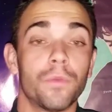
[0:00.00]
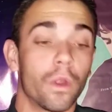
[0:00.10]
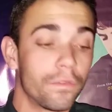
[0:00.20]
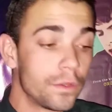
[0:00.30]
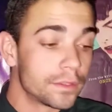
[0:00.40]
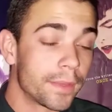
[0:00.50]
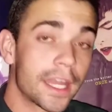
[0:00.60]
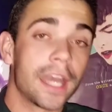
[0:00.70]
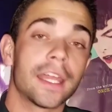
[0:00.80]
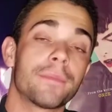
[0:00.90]
more reviews from a
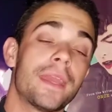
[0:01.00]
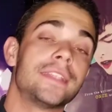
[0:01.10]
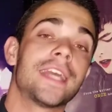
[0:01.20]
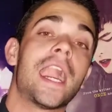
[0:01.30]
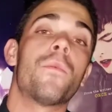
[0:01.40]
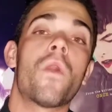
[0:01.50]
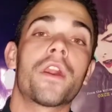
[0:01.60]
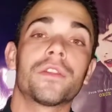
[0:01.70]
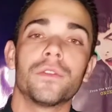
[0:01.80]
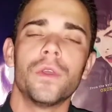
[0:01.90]
guy like me, Tom
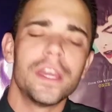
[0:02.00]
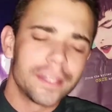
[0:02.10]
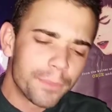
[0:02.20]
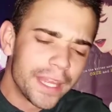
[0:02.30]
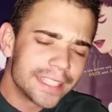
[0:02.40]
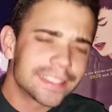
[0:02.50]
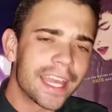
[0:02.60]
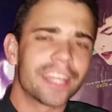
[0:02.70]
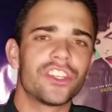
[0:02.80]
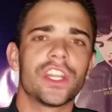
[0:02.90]
Waterloo, then please
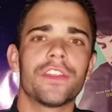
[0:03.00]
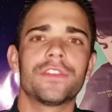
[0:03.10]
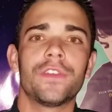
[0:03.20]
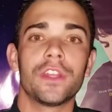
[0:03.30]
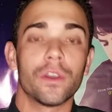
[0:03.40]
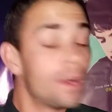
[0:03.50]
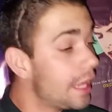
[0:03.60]
like and share this video,